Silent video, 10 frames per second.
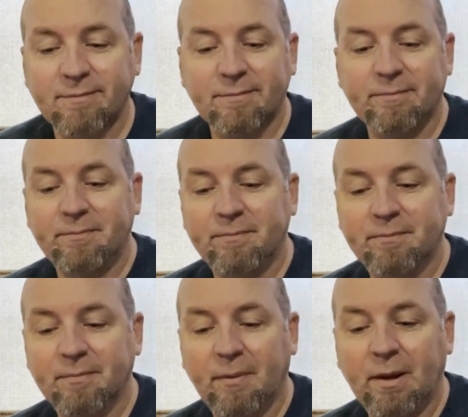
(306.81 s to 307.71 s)

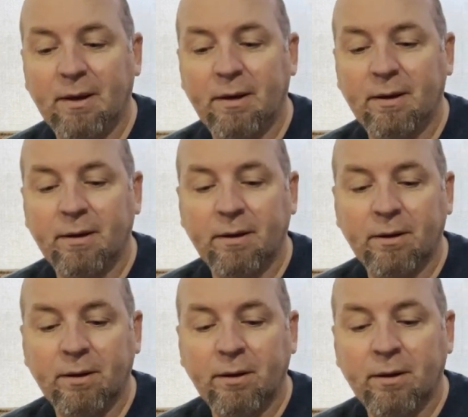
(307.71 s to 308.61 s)

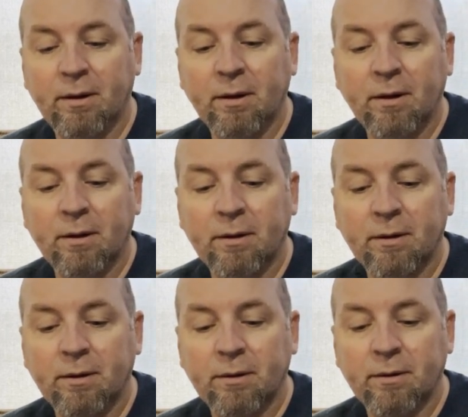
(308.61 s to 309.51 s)

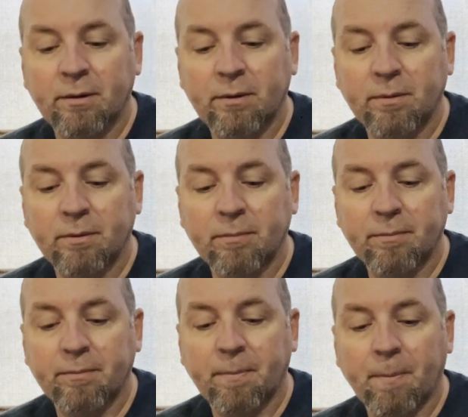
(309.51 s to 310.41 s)

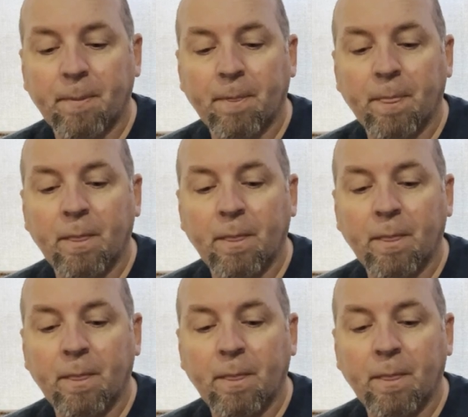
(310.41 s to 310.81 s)
Nobody speaks.